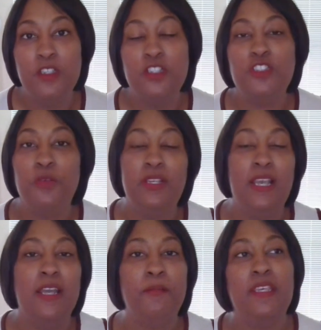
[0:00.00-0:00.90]
So we
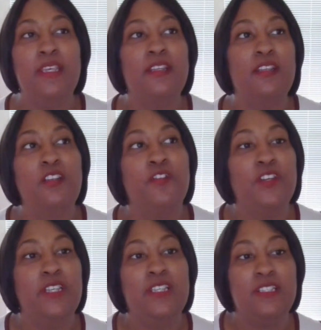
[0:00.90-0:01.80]
got to begin to look for
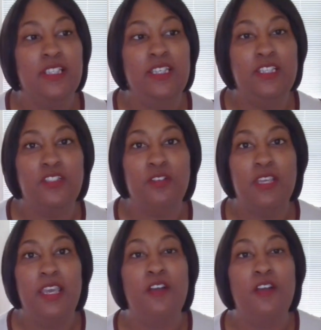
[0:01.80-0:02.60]
these things, okay?